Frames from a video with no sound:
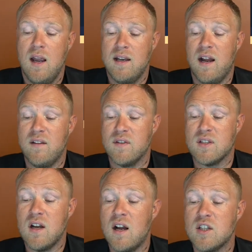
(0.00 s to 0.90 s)
Now, if the
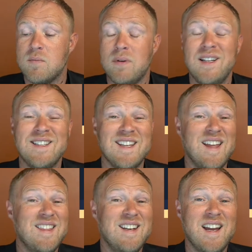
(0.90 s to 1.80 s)
stock splits
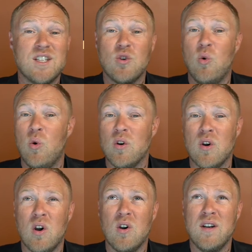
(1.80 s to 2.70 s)
and the next
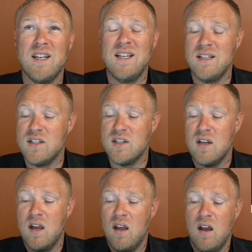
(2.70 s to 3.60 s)
quarter earnings